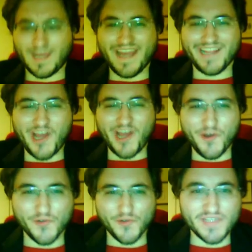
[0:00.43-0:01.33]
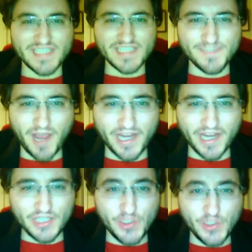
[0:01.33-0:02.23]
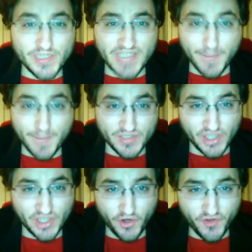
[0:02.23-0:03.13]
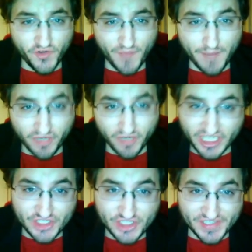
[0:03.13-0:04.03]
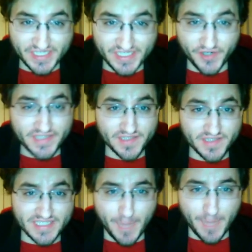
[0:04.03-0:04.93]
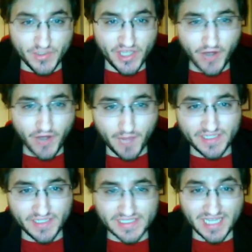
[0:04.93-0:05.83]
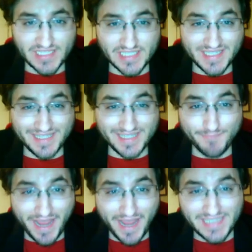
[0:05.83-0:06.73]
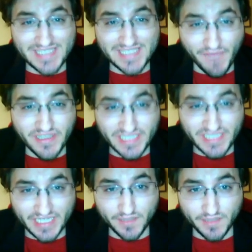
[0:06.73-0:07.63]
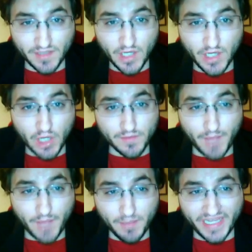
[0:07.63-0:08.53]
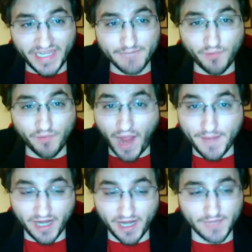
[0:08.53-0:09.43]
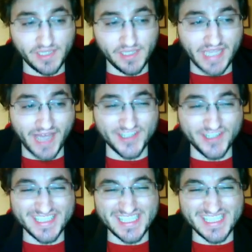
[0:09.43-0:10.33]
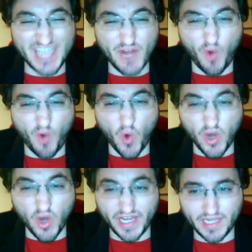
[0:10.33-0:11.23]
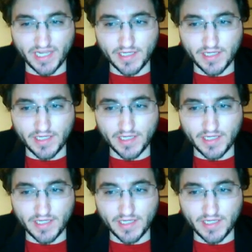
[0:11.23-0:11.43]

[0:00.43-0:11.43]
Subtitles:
Hello, this is my newest episode of my prediction series. In this episode, I'll be discussing the May 17th Republican primary being held in the state of Oregon.